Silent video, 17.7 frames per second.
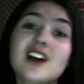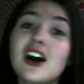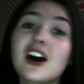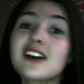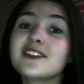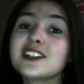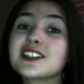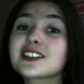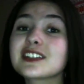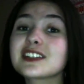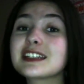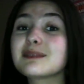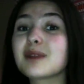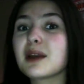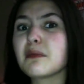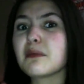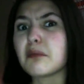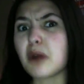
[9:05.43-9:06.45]
Obviously,
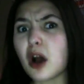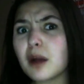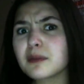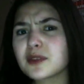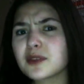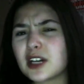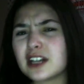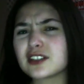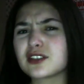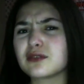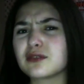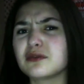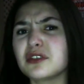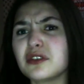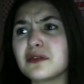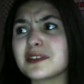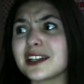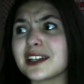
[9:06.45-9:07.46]
my mom thought so
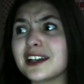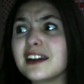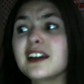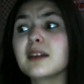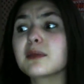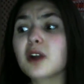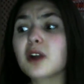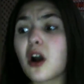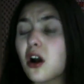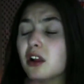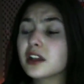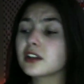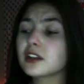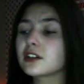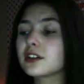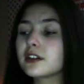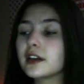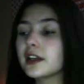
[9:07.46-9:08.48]
too, and they ended up
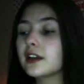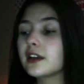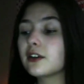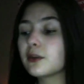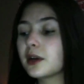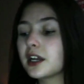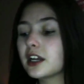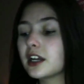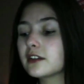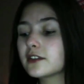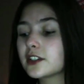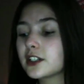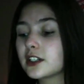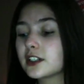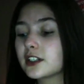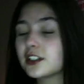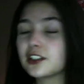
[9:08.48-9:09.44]
calling her in or whatever.